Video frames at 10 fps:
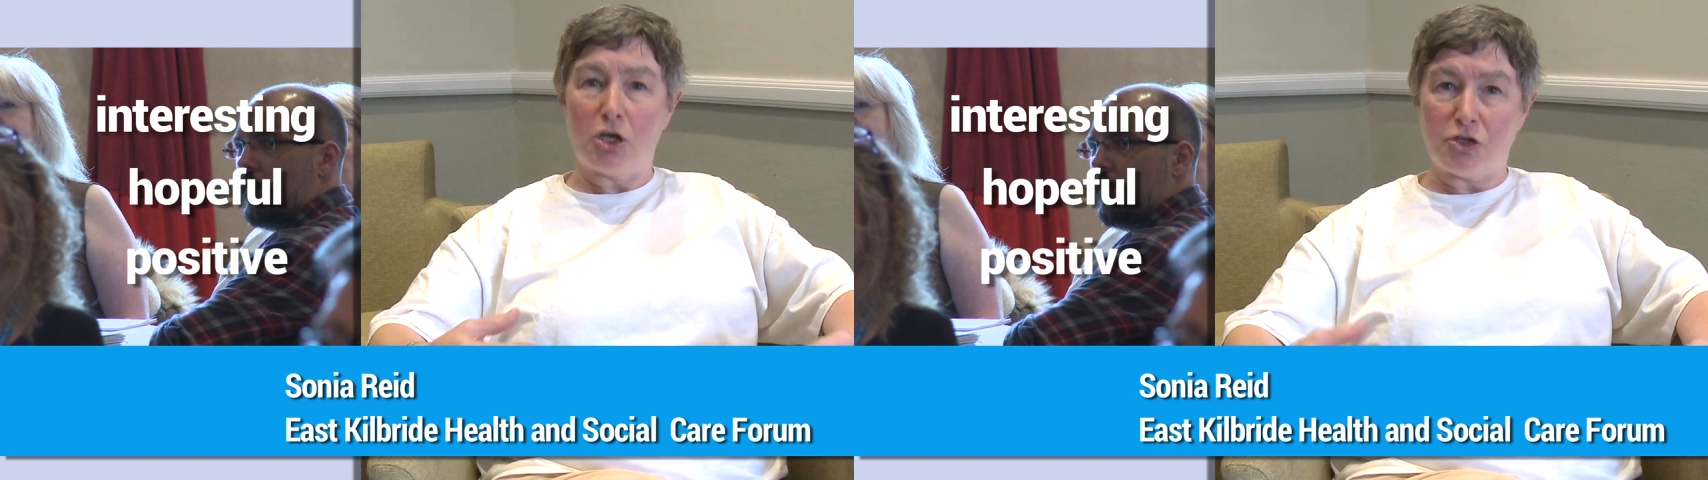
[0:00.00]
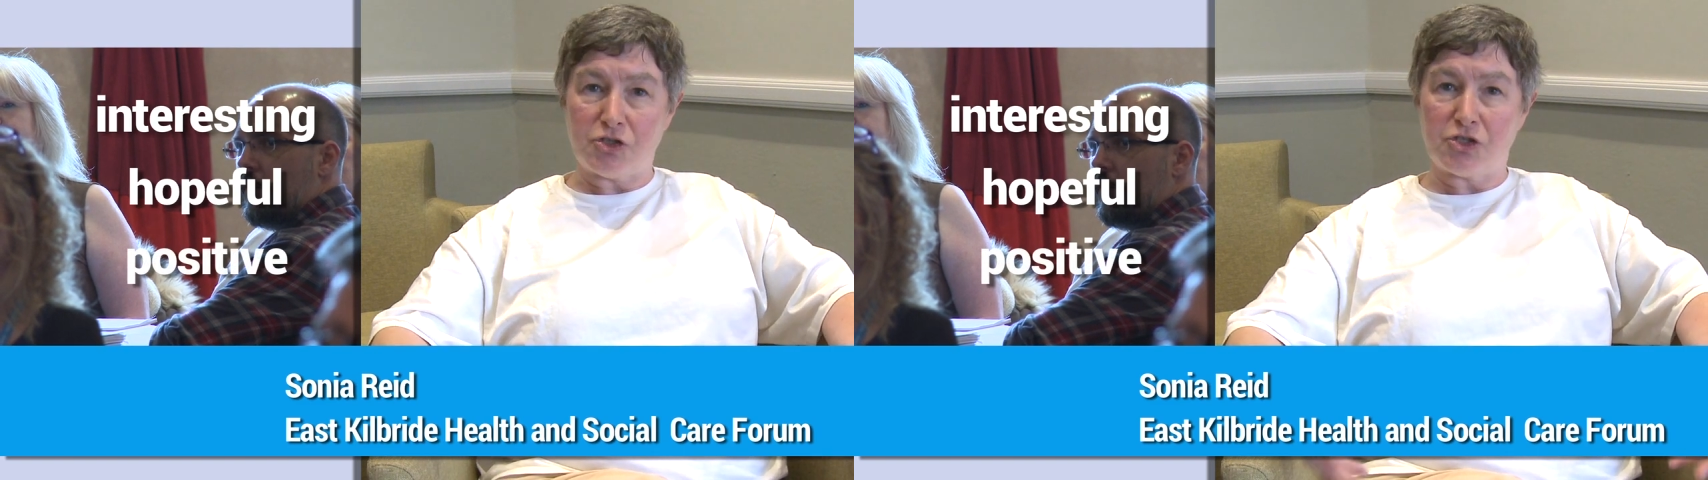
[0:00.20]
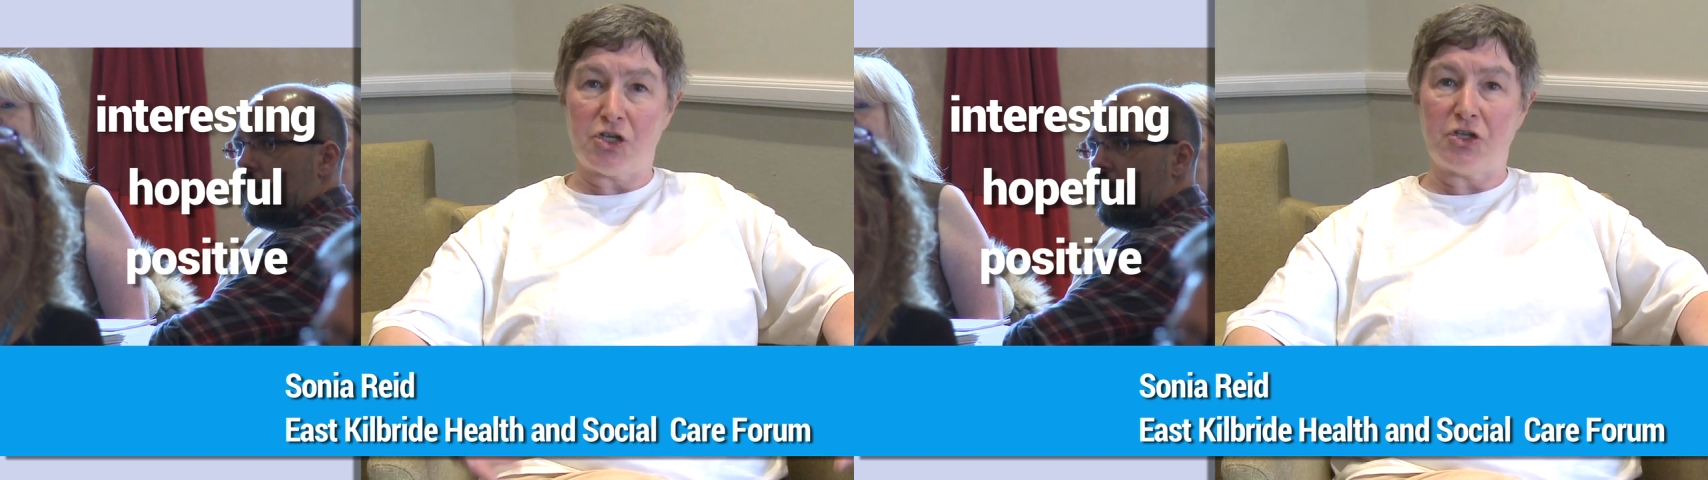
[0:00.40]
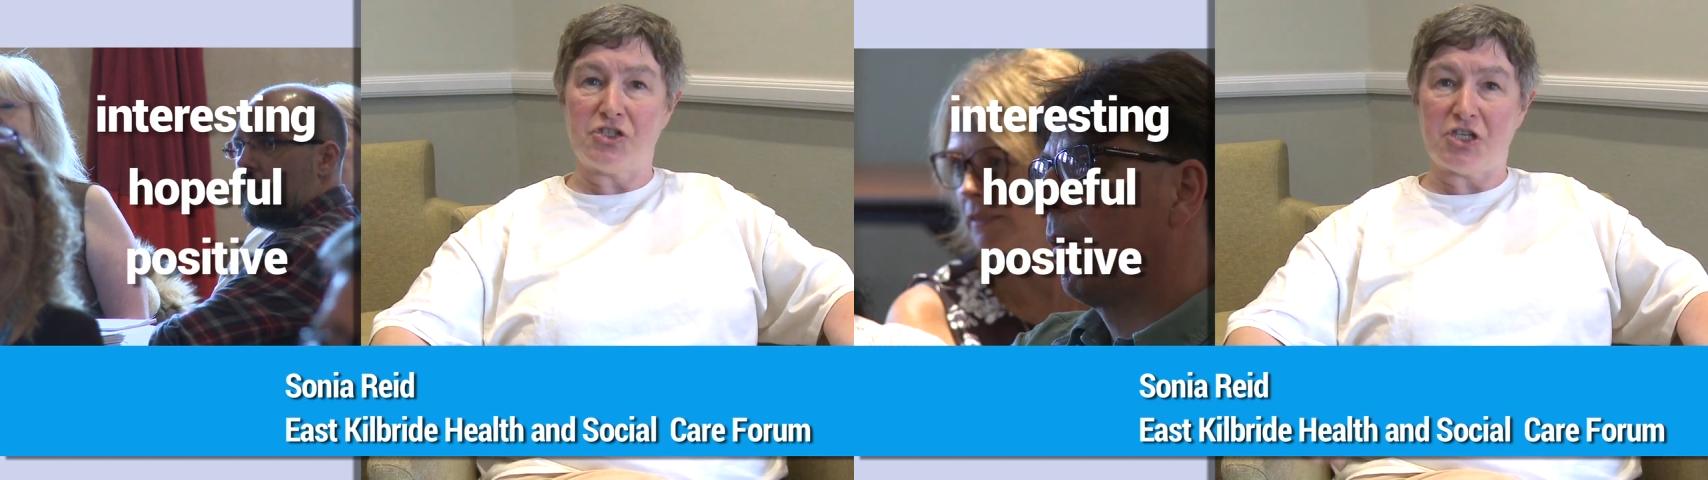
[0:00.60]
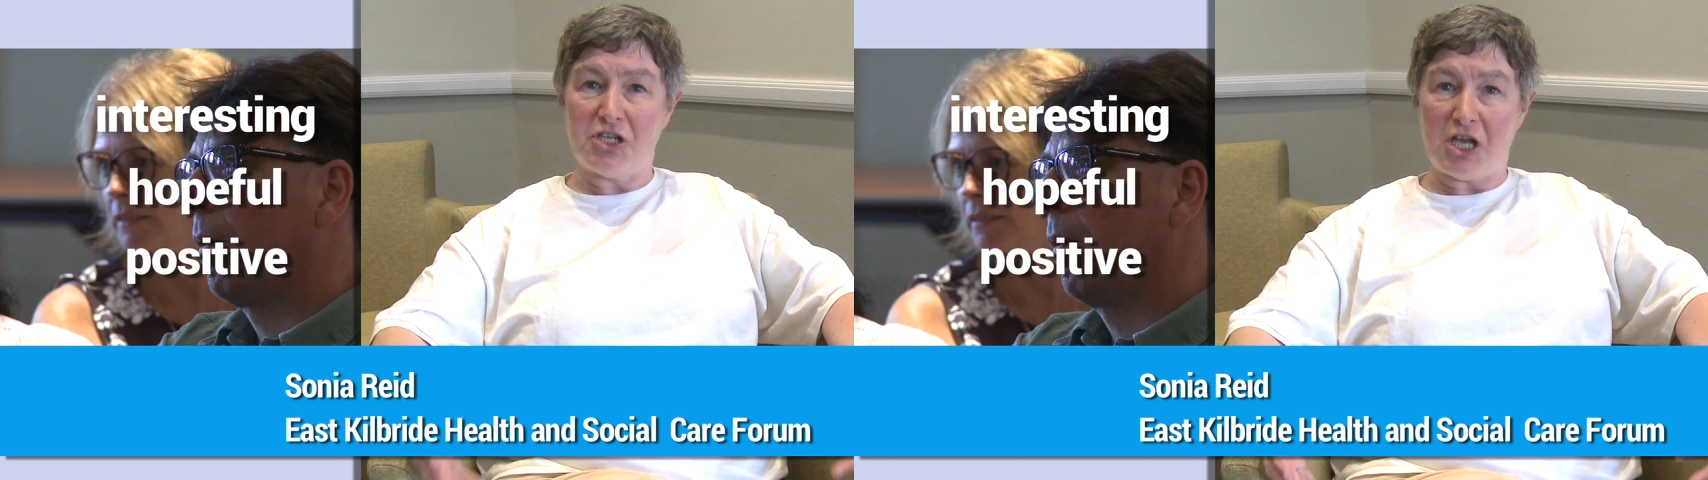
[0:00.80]

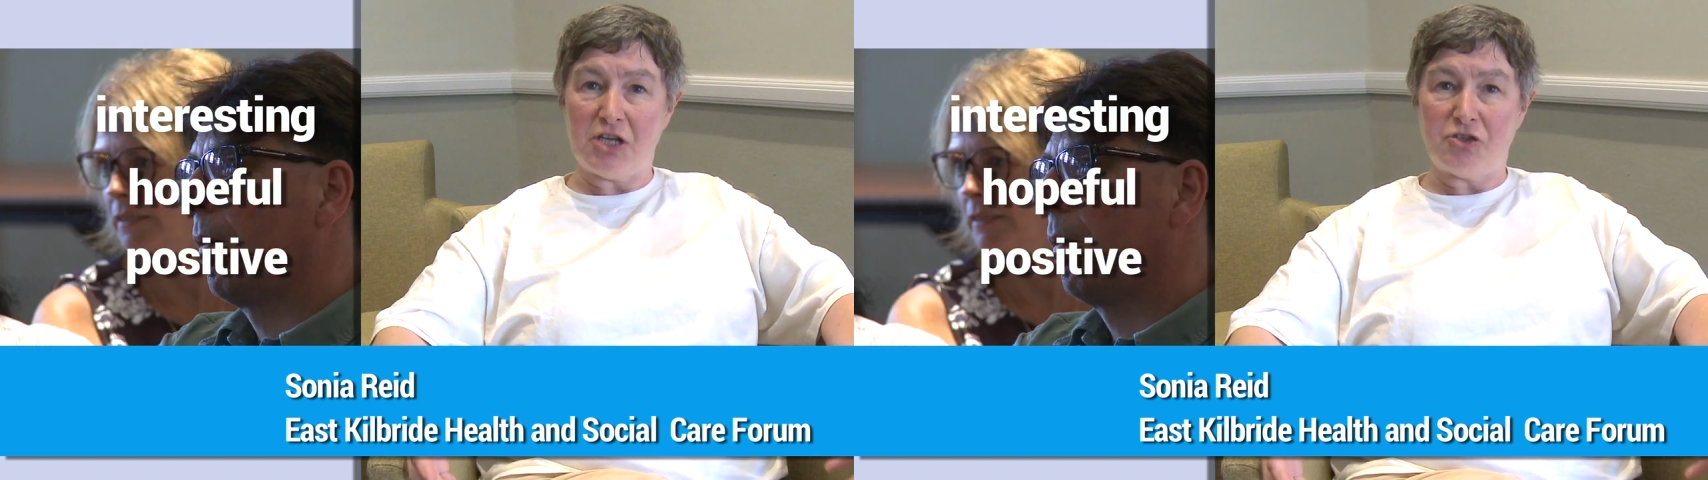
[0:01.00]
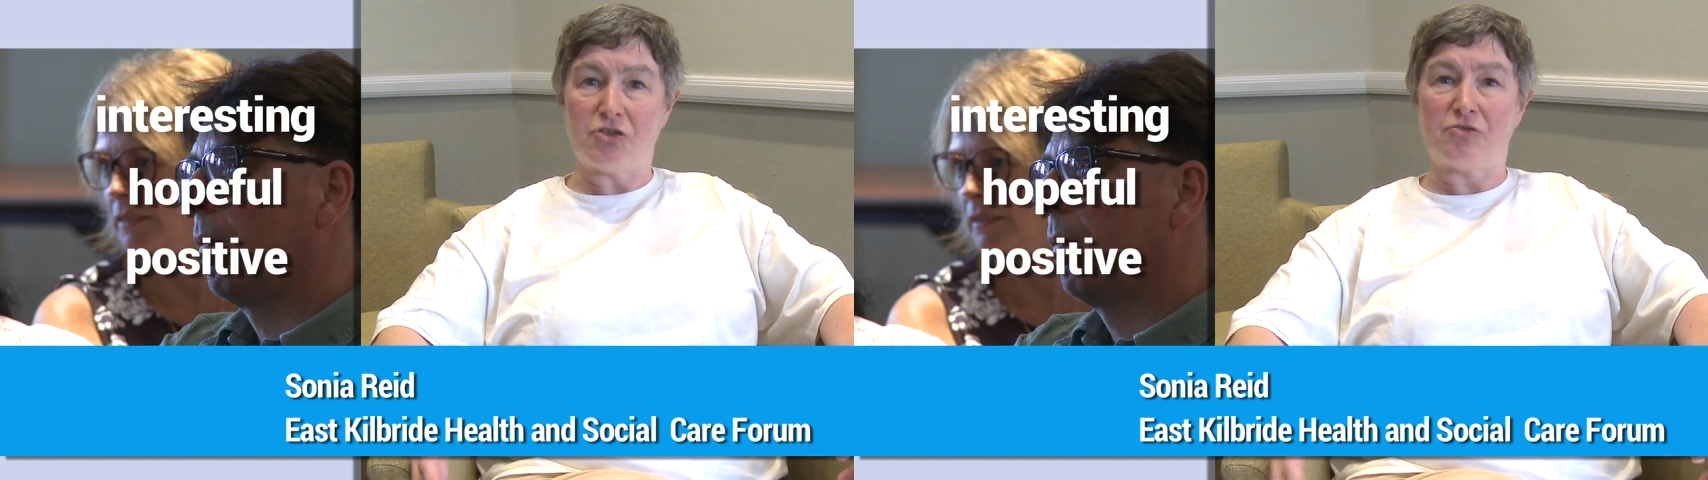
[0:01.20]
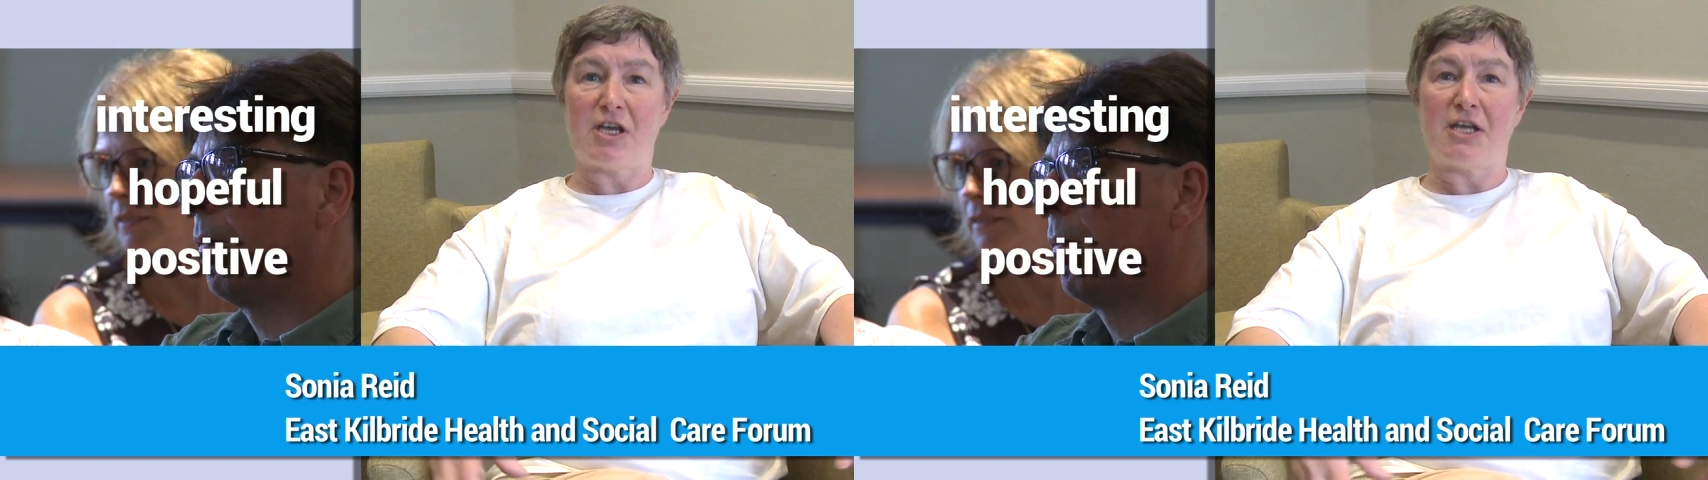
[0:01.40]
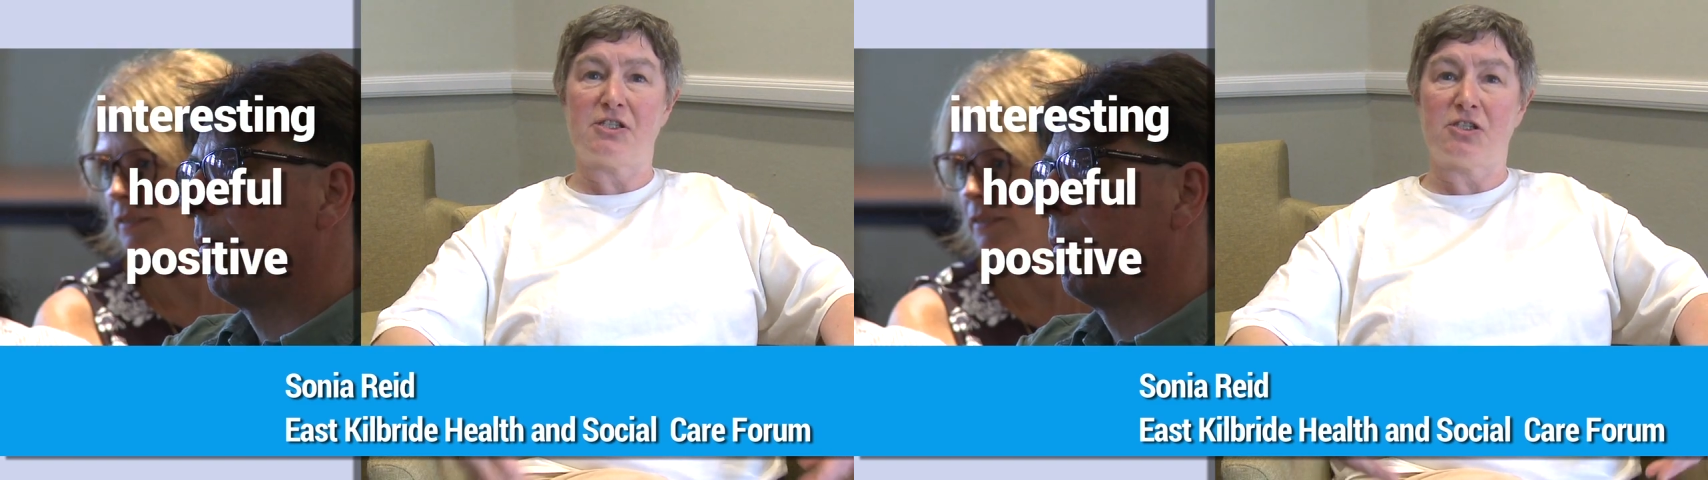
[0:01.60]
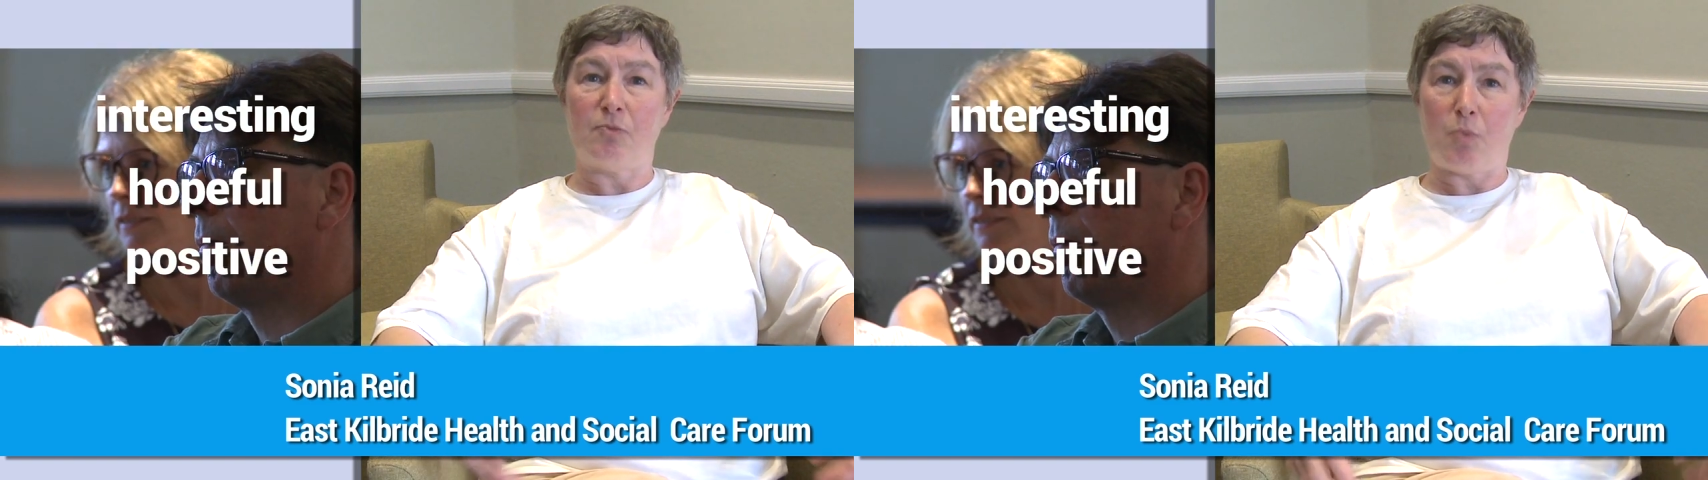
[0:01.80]
concerns and
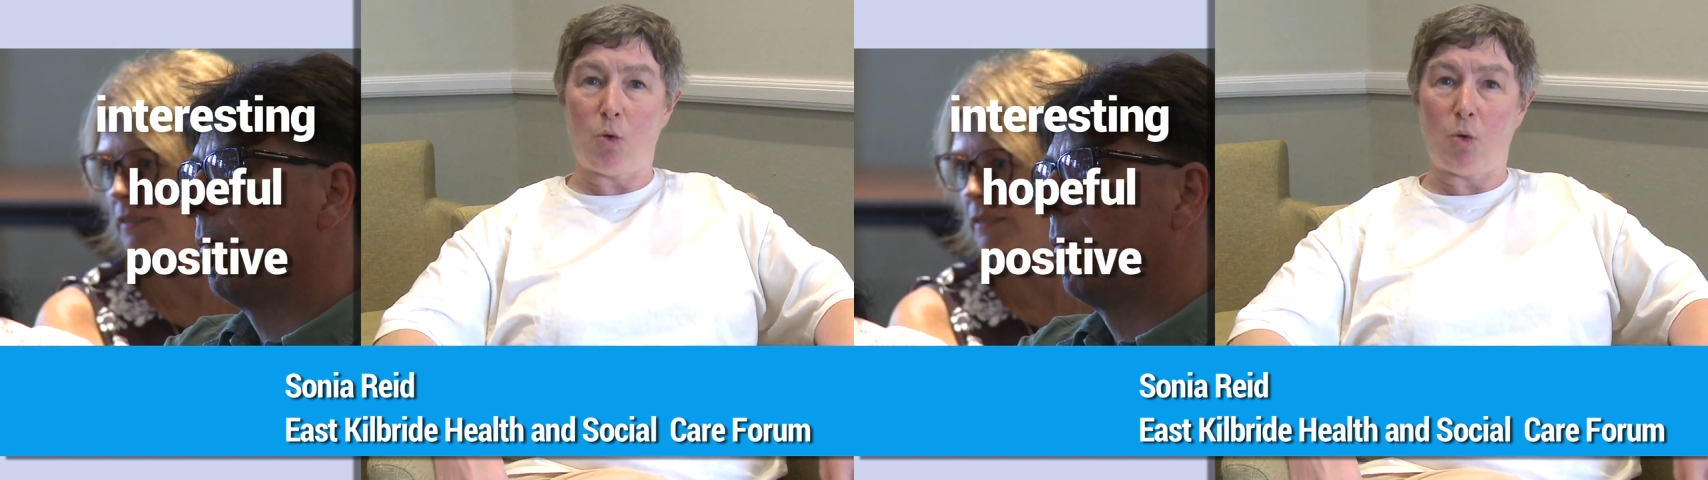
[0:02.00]
interests and